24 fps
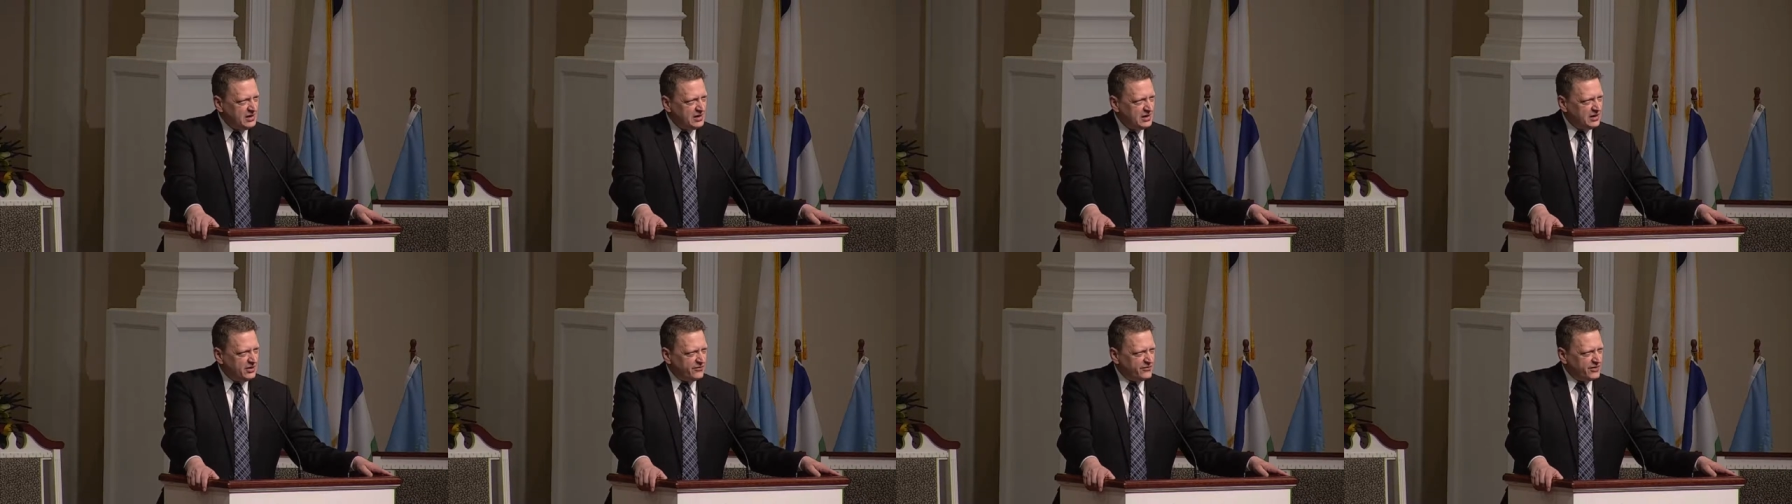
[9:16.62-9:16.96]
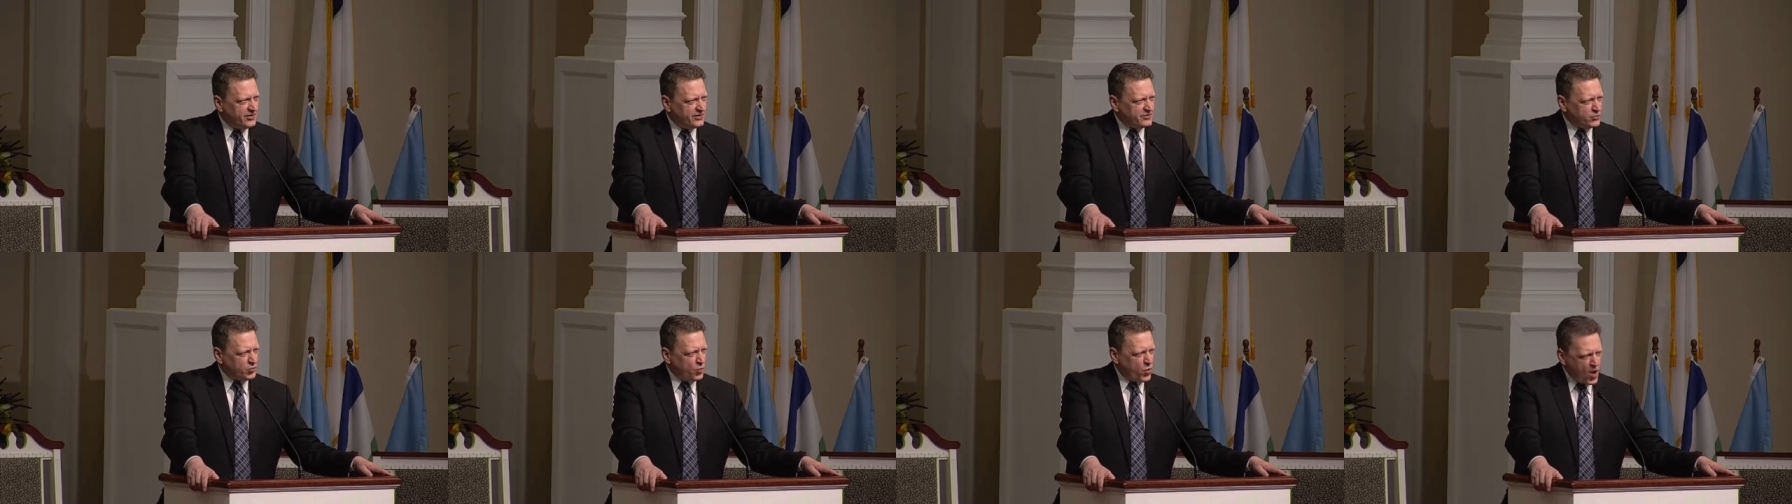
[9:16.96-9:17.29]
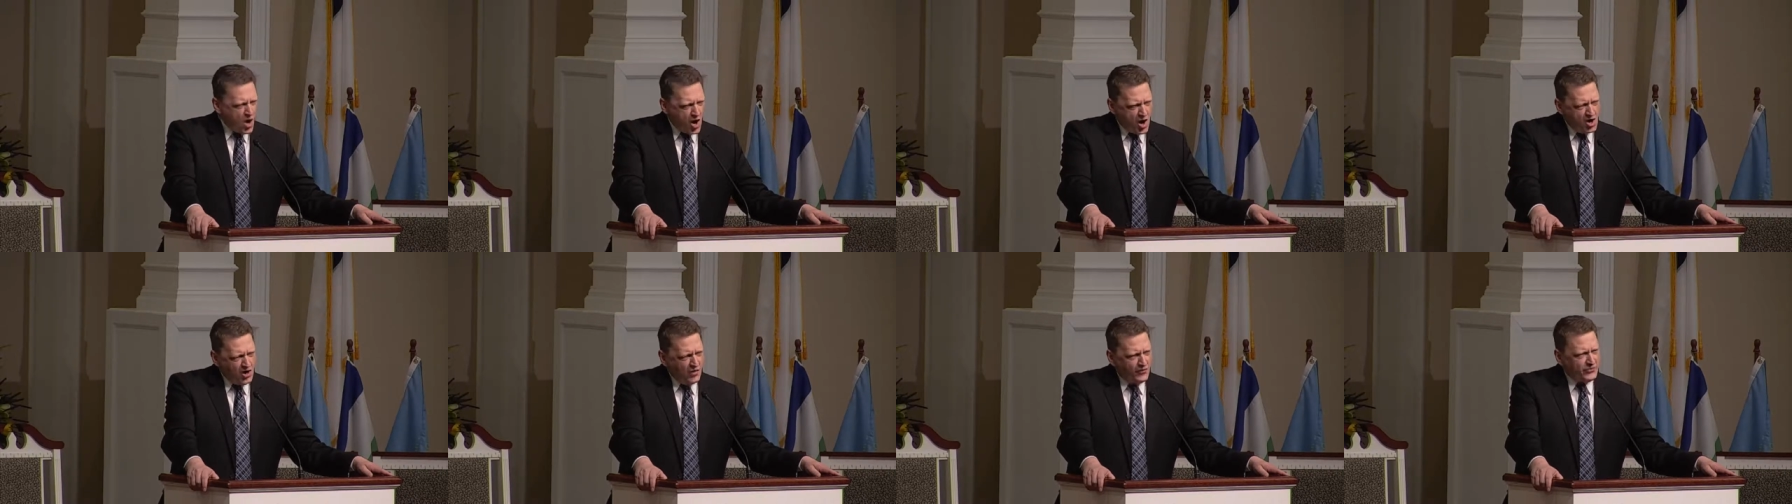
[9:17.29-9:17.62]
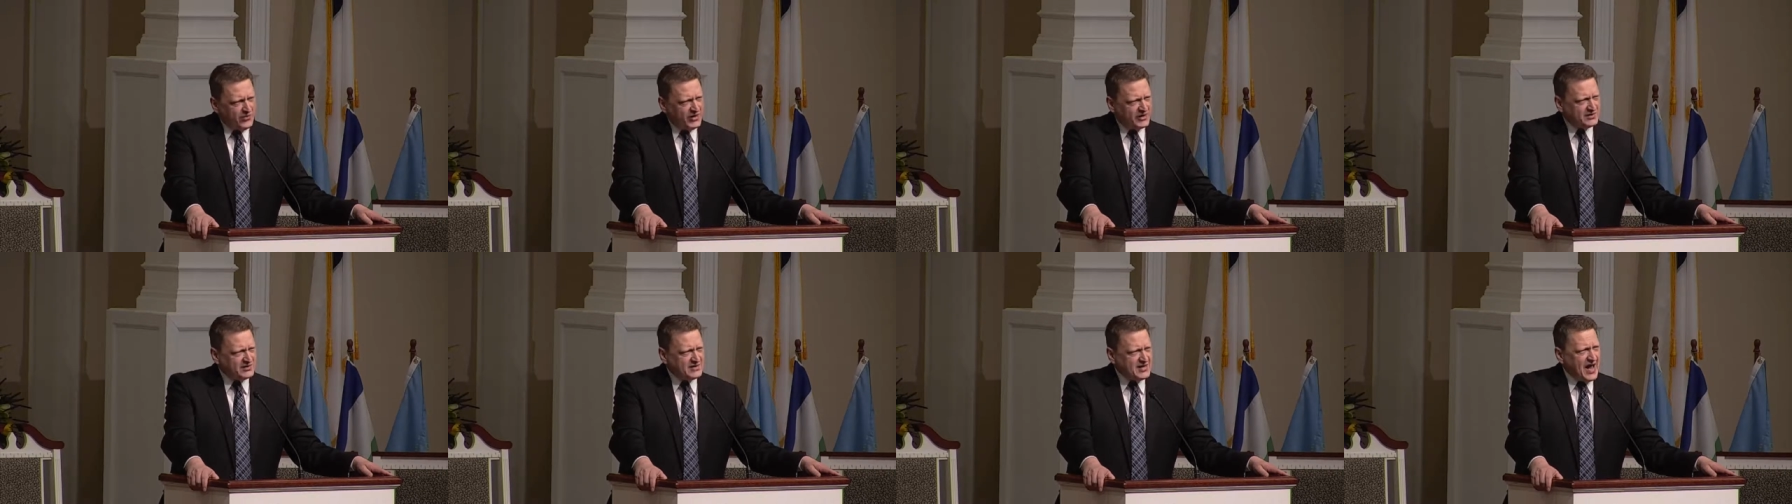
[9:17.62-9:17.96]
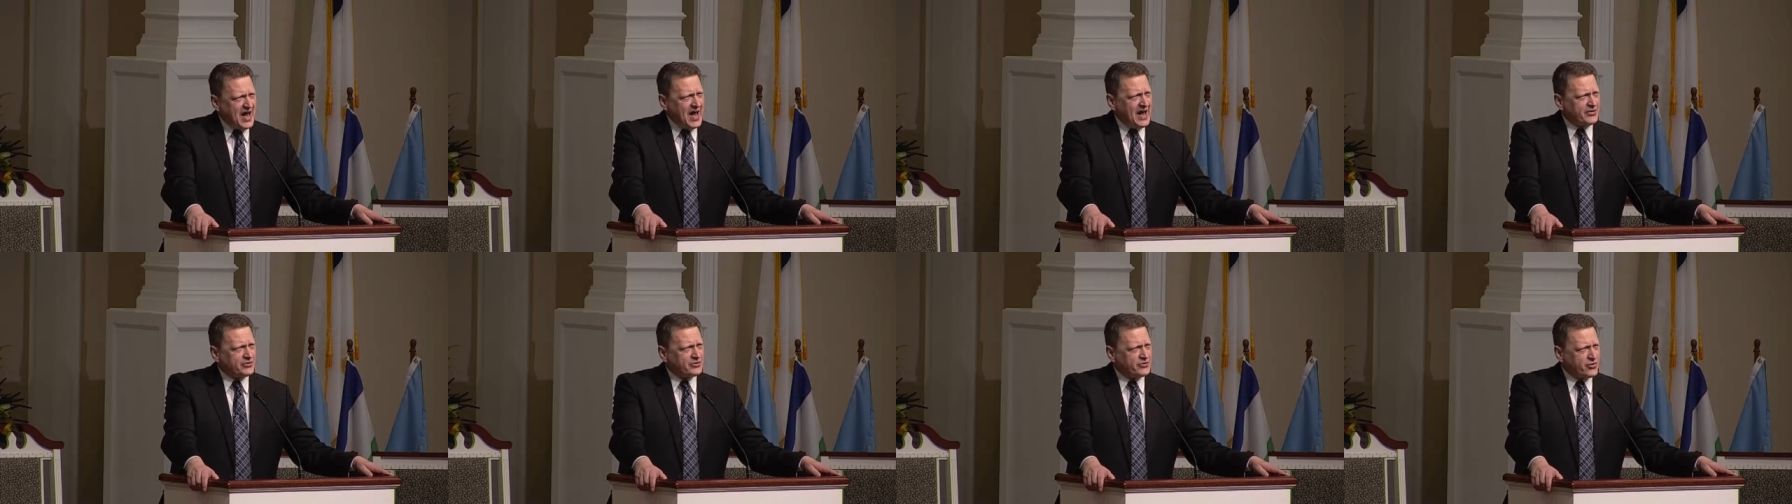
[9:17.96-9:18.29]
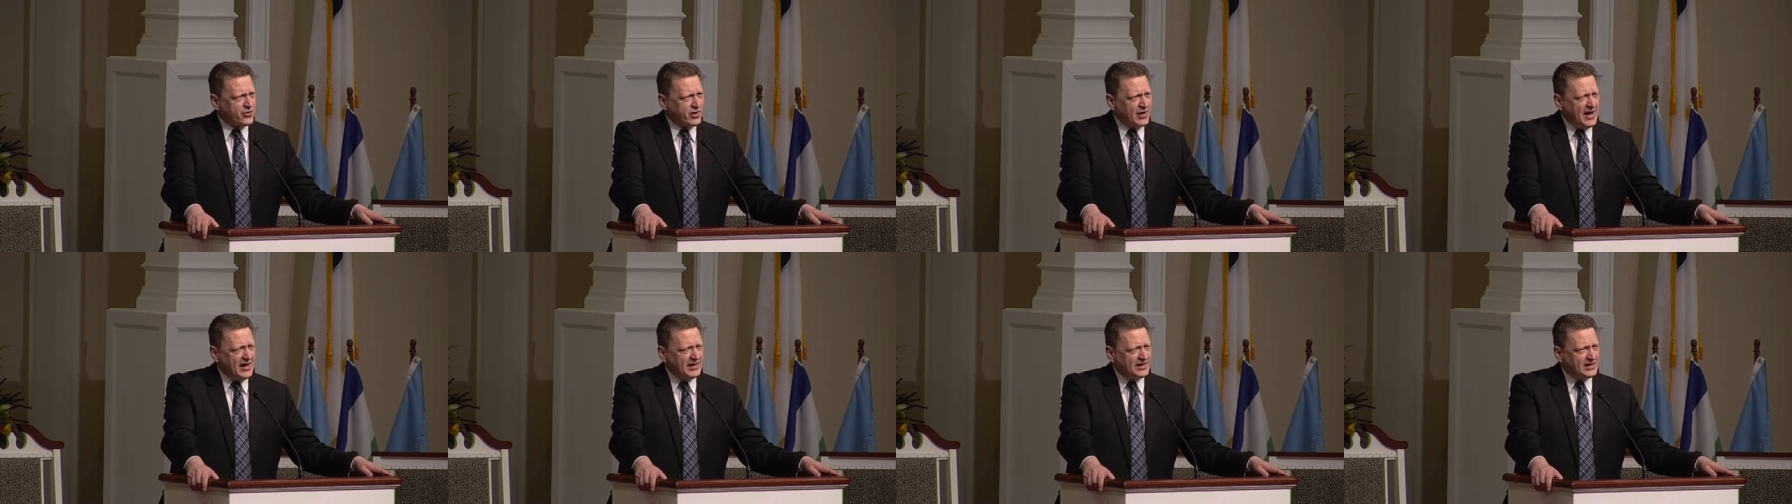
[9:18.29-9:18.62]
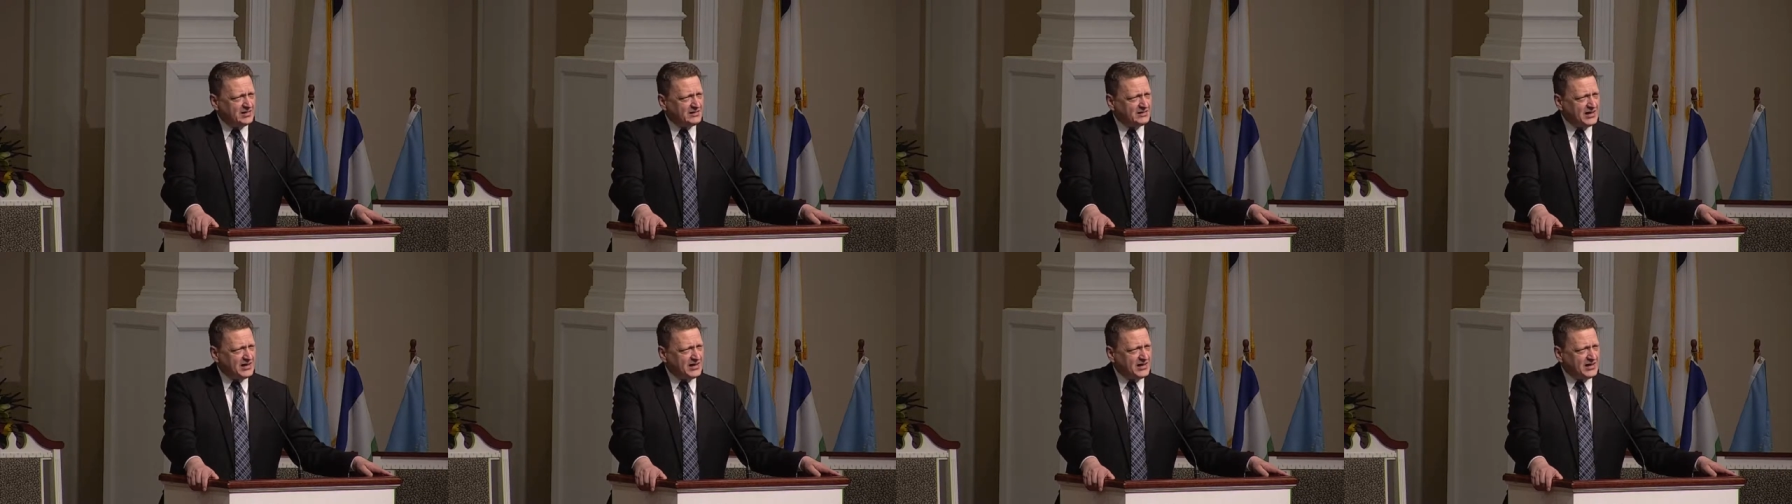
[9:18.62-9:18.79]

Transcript: Uh, the world that God created